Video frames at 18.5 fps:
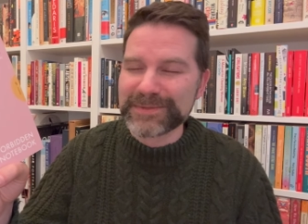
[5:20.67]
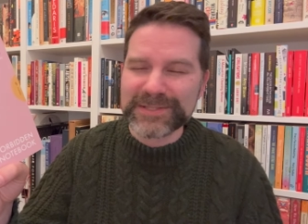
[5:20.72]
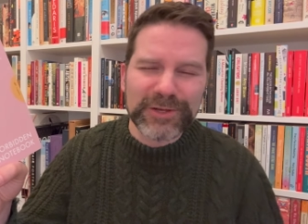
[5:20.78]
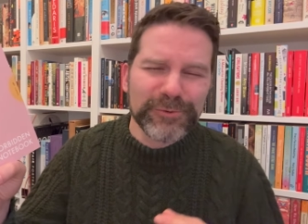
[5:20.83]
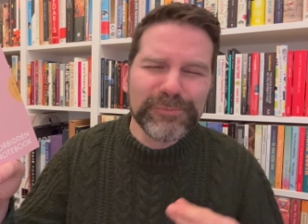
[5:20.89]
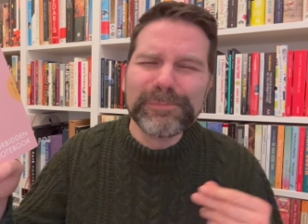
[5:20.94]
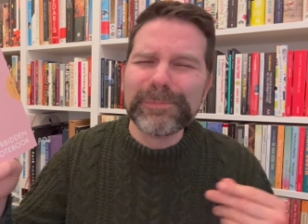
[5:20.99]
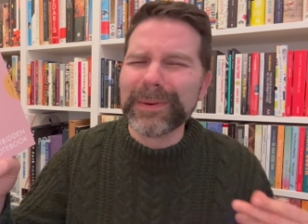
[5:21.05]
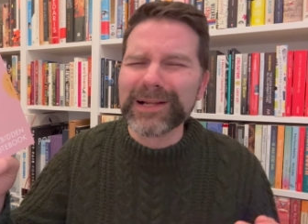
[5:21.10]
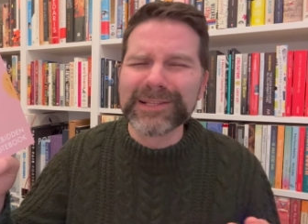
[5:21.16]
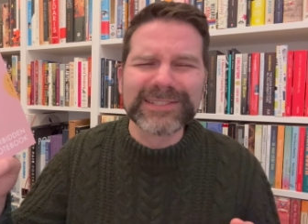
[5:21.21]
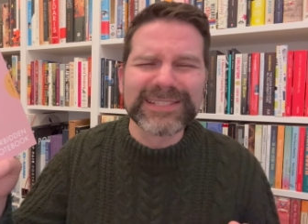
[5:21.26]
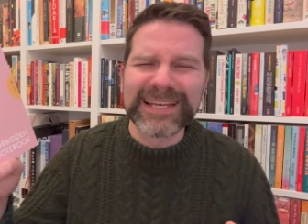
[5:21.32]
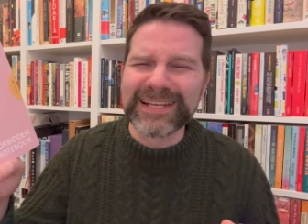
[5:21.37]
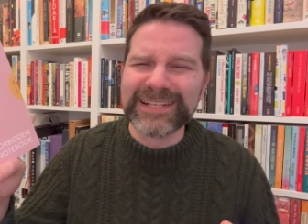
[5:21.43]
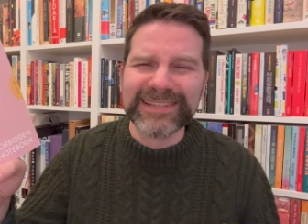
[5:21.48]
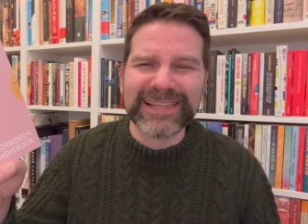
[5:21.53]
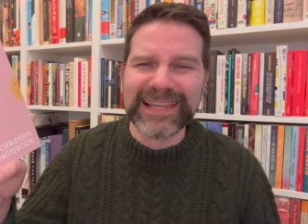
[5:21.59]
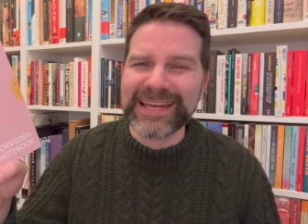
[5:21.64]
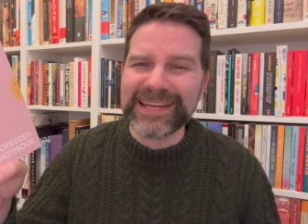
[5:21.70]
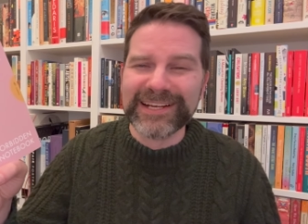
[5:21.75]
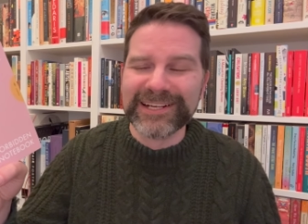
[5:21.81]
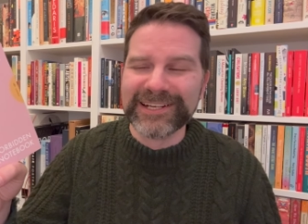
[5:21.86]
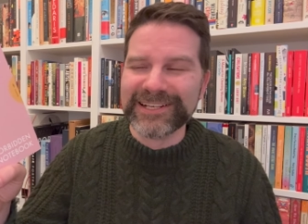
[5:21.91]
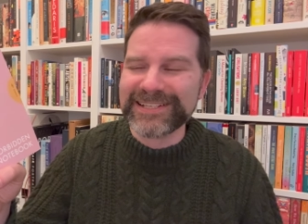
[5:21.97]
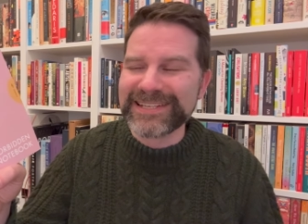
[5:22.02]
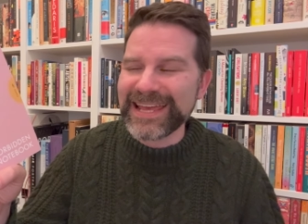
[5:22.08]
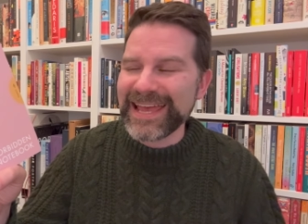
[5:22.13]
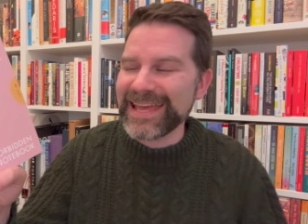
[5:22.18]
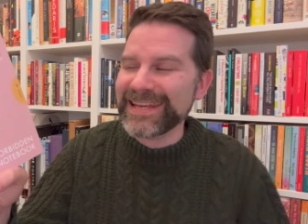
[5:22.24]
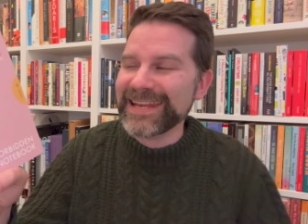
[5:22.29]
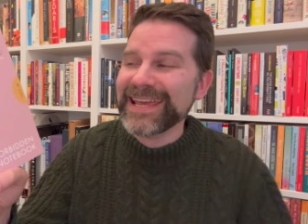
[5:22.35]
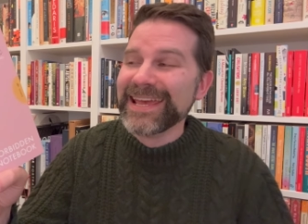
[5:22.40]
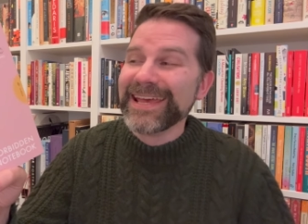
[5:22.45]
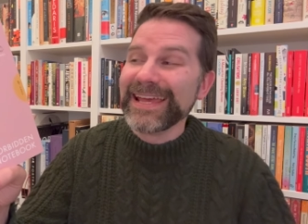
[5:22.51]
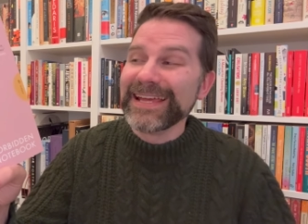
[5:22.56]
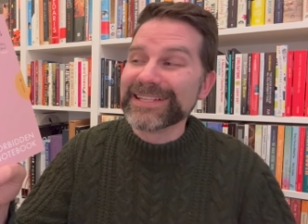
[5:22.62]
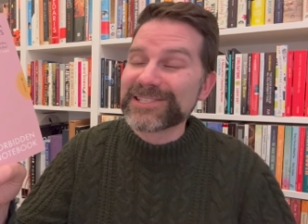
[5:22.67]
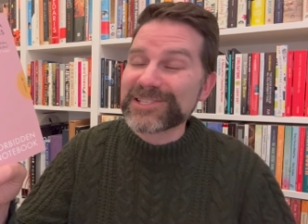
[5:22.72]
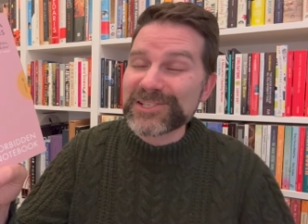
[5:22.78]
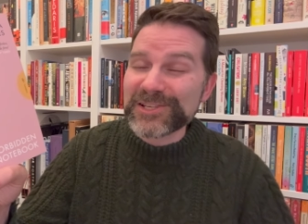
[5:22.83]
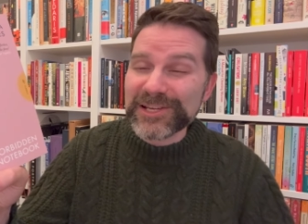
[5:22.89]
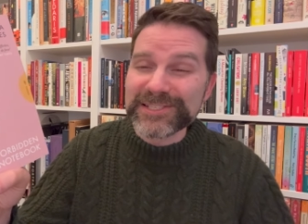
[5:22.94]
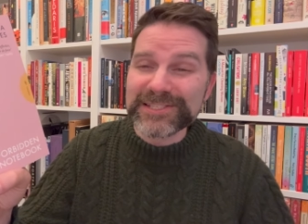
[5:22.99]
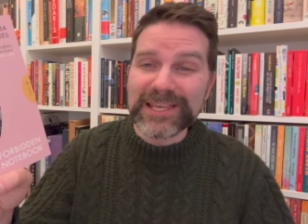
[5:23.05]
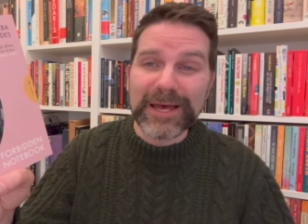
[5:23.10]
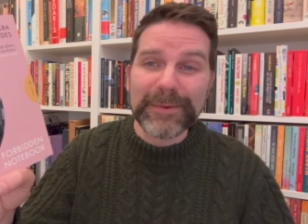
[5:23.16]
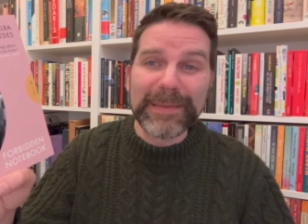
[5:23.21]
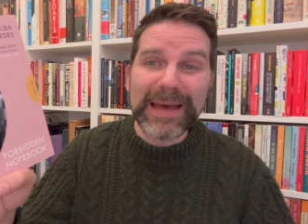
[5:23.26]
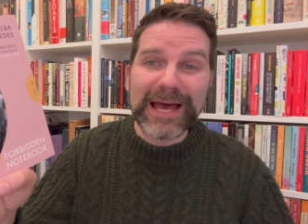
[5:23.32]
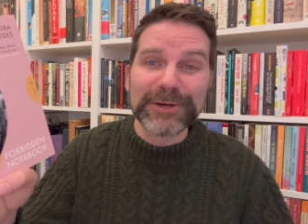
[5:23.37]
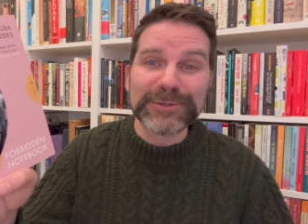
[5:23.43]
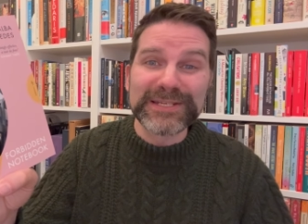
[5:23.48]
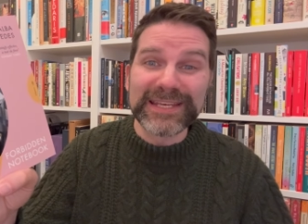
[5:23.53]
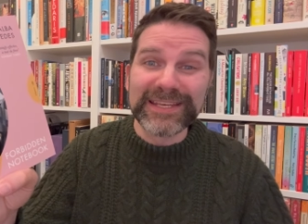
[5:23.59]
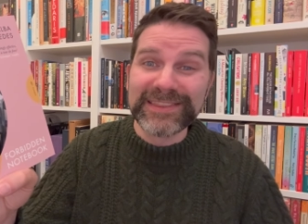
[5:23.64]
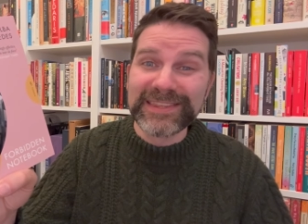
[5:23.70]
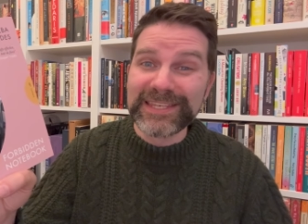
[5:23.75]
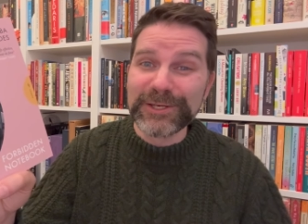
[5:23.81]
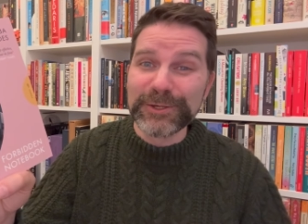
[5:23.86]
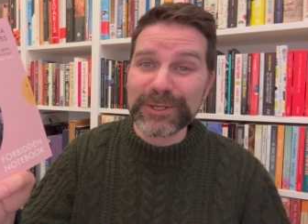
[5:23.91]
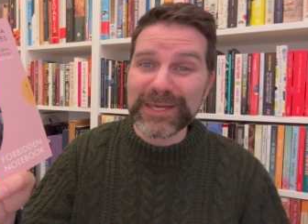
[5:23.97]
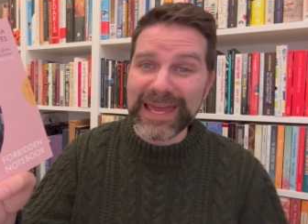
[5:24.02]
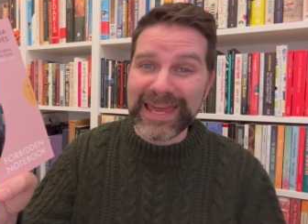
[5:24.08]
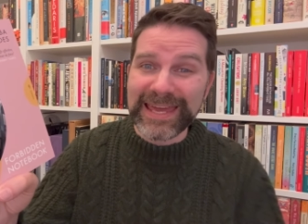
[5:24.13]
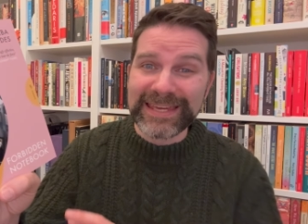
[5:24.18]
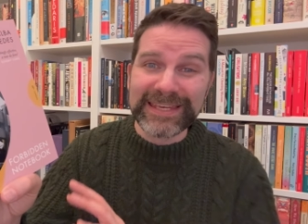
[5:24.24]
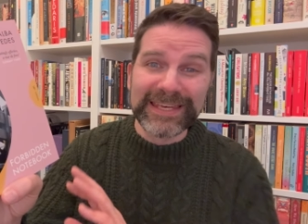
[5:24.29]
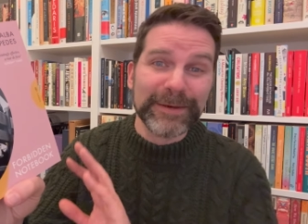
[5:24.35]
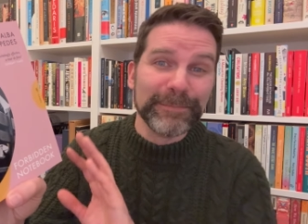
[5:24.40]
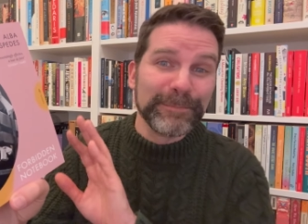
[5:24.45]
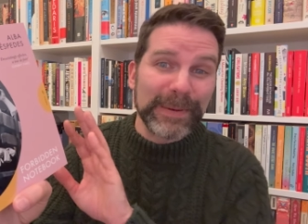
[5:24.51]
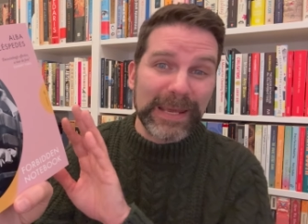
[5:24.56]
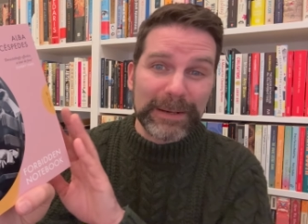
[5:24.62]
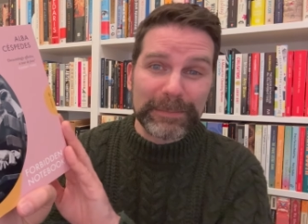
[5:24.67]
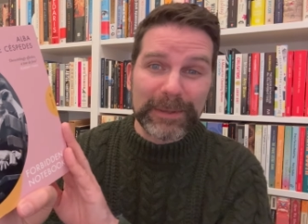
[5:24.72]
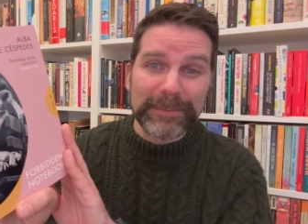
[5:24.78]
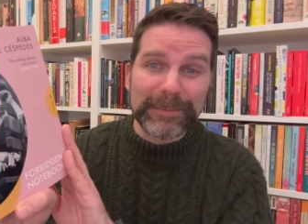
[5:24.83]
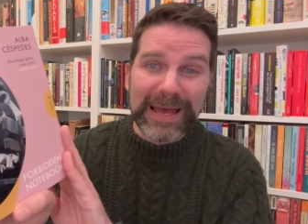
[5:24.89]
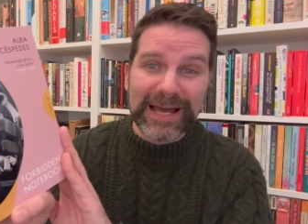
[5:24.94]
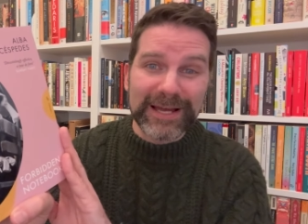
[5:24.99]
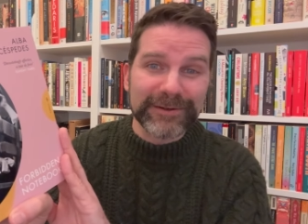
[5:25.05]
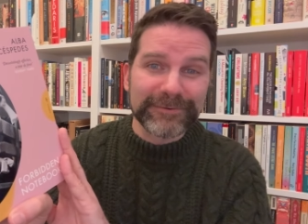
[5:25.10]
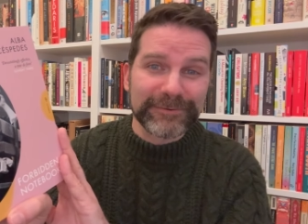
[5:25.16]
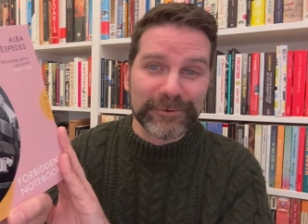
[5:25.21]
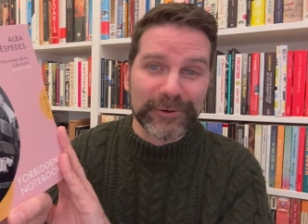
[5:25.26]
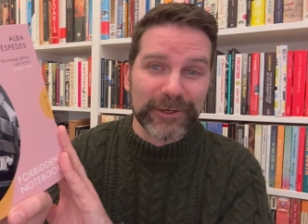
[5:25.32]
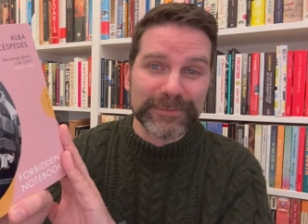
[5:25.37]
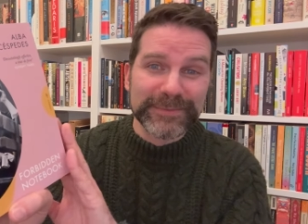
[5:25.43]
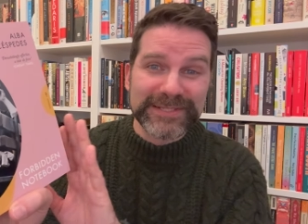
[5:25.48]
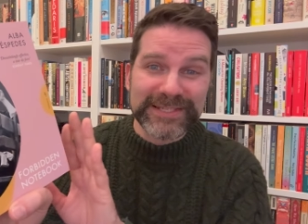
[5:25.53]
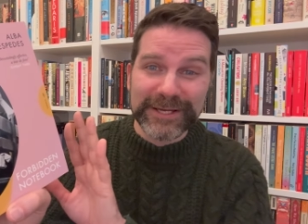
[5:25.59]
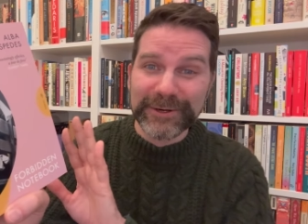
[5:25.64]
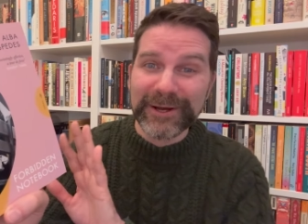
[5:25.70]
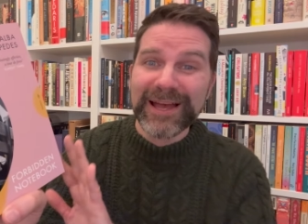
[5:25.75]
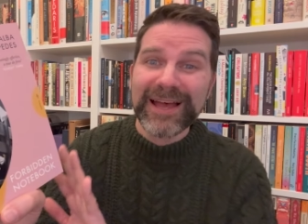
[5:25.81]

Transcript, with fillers: so multi-layered, and it's just come out in the UK in paperback form, so